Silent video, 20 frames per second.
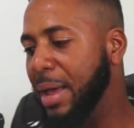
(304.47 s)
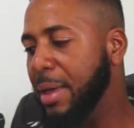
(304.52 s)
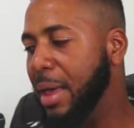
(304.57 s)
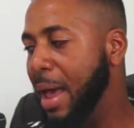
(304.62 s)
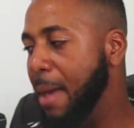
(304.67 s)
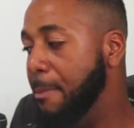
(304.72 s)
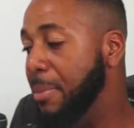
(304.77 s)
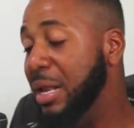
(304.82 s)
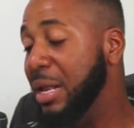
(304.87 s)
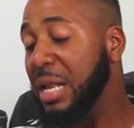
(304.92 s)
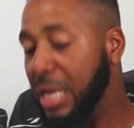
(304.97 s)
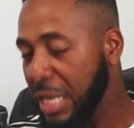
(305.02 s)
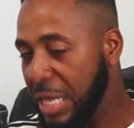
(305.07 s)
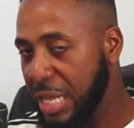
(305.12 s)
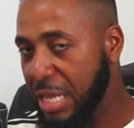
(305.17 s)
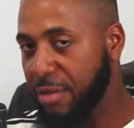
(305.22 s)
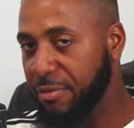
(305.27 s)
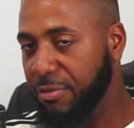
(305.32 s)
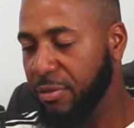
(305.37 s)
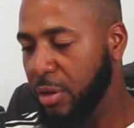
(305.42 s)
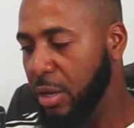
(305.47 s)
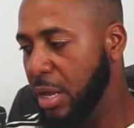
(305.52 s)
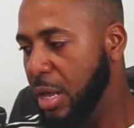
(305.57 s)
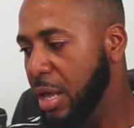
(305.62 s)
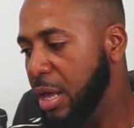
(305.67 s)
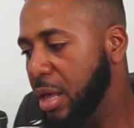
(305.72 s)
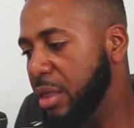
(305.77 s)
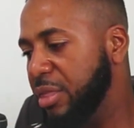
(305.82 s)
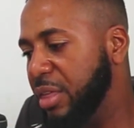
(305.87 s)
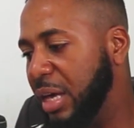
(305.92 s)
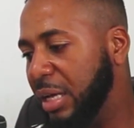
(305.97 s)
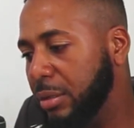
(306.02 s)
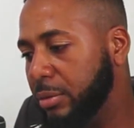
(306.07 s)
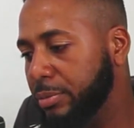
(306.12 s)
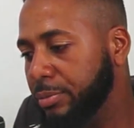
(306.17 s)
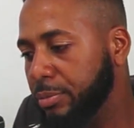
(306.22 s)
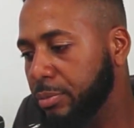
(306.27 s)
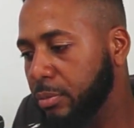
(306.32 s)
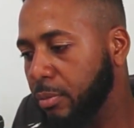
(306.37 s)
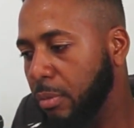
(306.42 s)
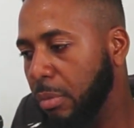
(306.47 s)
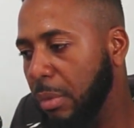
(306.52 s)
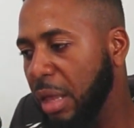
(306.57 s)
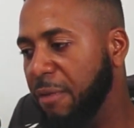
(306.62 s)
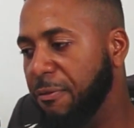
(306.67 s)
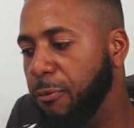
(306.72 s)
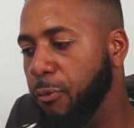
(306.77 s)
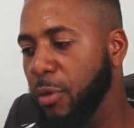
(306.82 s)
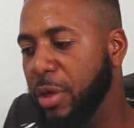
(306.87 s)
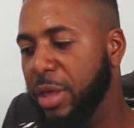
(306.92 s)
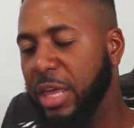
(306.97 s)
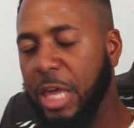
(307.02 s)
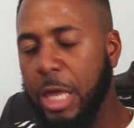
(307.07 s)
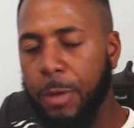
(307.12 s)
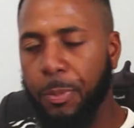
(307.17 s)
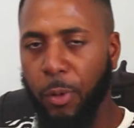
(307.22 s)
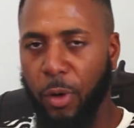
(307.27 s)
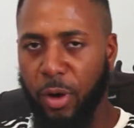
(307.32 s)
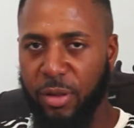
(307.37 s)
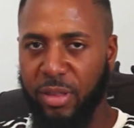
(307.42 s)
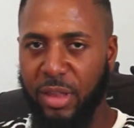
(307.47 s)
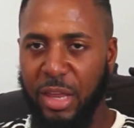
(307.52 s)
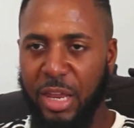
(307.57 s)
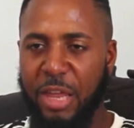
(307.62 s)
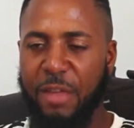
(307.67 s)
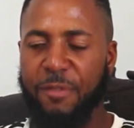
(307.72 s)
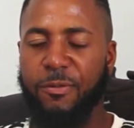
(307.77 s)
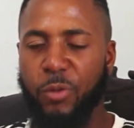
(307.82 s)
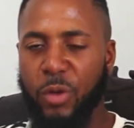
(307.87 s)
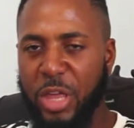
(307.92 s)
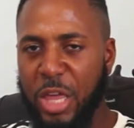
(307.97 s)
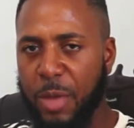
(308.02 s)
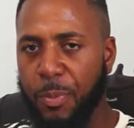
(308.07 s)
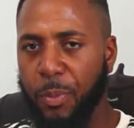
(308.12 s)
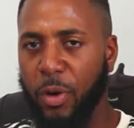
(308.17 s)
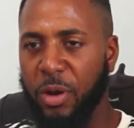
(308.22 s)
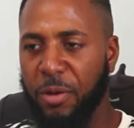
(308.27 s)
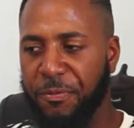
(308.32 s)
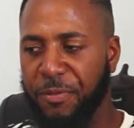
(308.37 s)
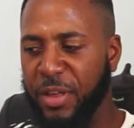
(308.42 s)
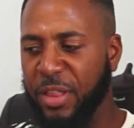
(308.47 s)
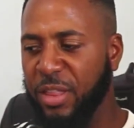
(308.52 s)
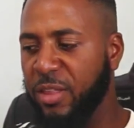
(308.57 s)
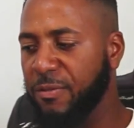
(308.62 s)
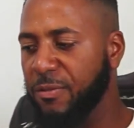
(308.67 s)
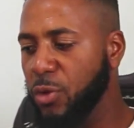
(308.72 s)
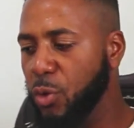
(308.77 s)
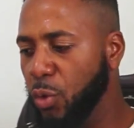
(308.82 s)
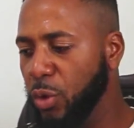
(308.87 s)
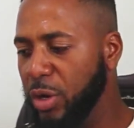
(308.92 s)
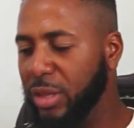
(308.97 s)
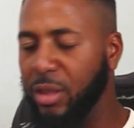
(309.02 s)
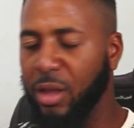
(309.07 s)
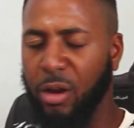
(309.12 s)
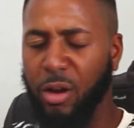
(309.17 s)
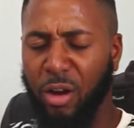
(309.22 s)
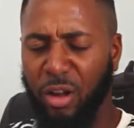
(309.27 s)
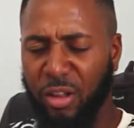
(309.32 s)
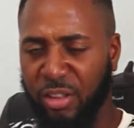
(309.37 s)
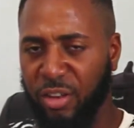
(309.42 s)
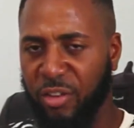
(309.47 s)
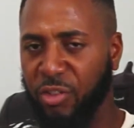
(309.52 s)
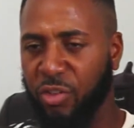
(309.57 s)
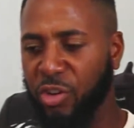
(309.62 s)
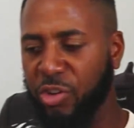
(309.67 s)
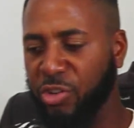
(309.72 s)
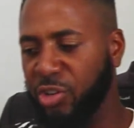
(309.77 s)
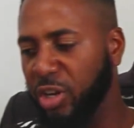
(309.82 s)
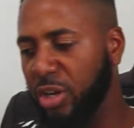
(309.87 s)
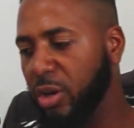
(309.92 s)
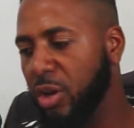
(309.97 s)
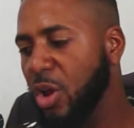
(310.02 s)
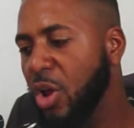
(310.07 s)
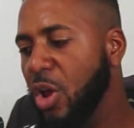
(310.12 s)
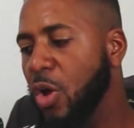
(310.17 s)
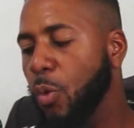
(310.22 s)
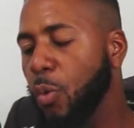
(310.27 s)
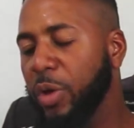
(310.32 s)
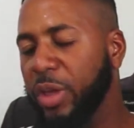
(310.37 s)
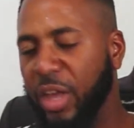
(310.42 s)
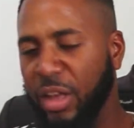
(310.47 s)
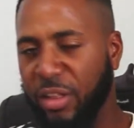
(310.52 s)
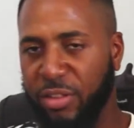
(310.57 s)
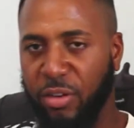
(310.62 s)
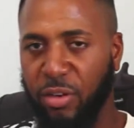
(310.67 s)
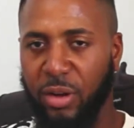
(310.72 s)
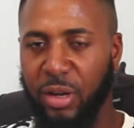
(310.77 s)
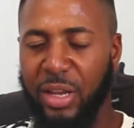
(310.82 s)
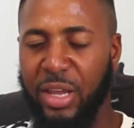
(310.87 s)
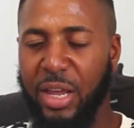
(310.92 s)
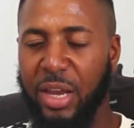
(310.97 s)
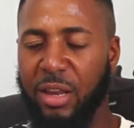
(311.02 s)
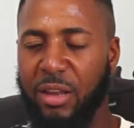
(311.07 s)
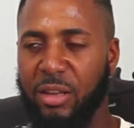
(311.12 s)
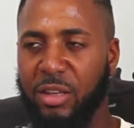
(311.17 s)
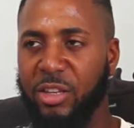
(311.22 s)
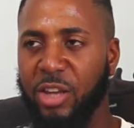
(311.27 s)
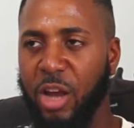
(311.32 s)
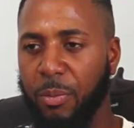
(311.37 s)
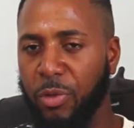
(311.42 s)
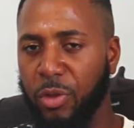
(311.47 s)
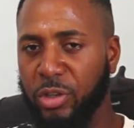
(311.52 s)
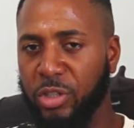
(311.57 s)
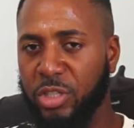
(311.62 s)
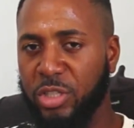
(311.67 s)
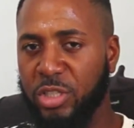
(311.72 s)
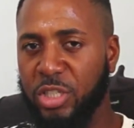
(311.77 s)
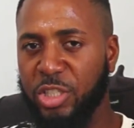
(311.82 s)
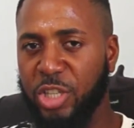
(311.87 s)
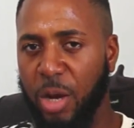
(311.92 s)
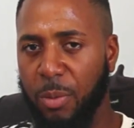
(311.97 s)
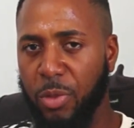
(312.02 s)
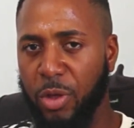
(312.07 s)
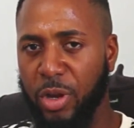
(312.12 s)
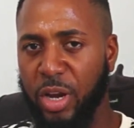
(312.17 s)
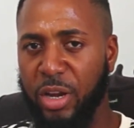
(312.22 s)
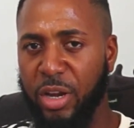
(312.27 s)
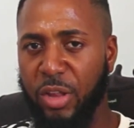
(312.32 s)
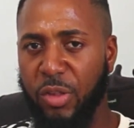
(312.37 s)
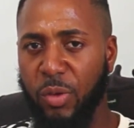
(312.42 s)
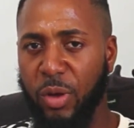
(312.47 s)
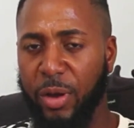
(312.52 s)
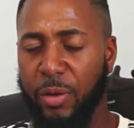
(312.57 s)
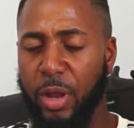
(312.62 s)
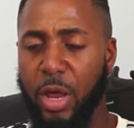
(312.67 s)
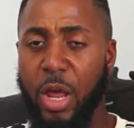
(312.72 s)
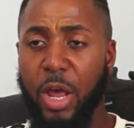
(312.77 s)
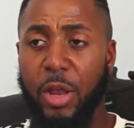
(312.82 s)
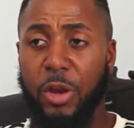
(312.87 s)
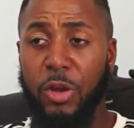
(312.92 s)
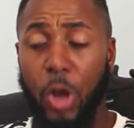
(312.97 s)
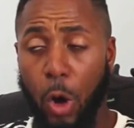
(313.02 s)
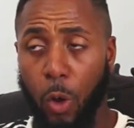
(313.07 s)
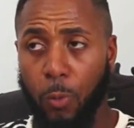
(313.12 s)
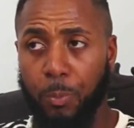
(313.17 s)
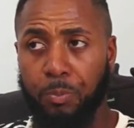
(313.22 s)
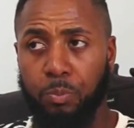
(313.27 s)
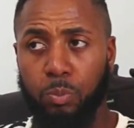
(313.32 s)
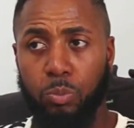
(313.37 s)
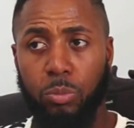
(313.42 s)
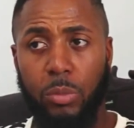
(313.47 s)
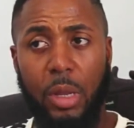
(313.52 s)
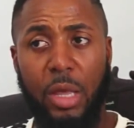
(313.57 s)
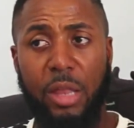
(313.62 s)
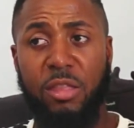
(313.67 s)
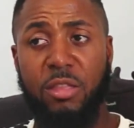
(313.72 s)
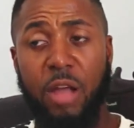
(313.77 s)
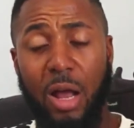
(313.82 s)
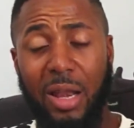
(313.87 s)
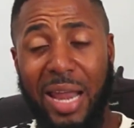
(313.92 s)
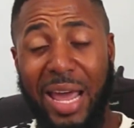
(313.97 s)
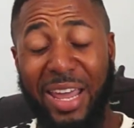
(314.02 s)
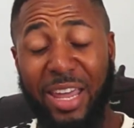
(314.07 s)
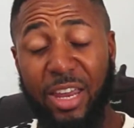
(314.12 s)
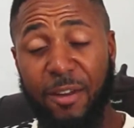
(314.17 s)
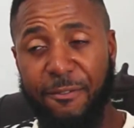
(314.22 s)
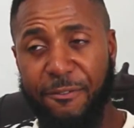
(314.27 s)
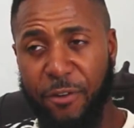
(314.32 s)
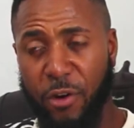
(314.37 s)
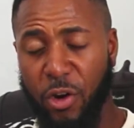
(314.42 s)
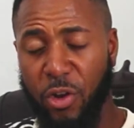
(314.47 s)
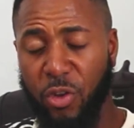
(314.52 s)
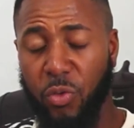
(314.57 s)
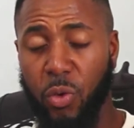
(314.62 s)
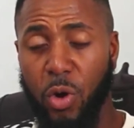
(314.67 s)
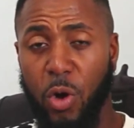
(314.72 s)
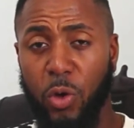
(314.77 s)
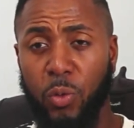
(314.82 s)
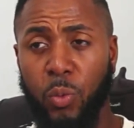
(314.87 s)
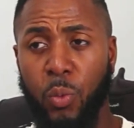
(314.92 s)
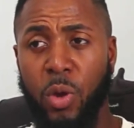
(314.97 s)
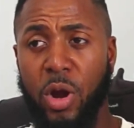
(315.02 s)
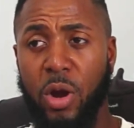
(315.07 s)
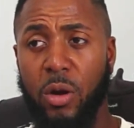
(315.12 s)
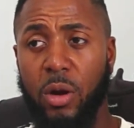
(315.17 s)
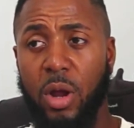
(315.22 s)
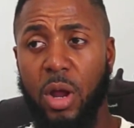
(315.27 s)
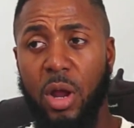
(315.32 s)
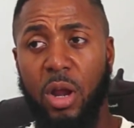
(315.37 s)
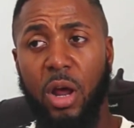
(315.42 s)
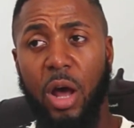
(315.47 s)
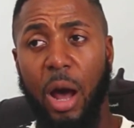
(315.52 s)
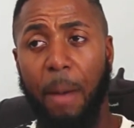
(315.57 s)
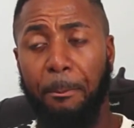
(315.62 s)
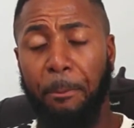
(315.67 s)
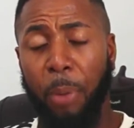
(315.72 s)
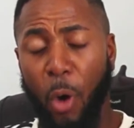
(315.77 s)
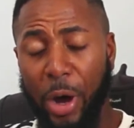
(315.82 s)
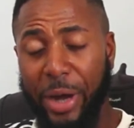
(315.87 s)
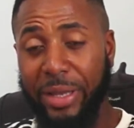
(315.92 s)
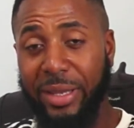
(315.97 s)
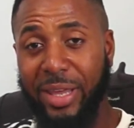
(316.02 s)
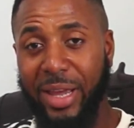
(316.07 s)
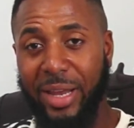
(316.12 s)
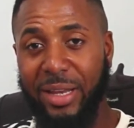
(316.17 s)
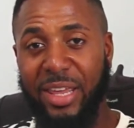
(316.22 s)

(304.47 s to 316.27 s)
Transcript: believe that if we keep our defensive unit, our concentration, we can certainly get the job done on this one. No, it's not like in the first round where a point can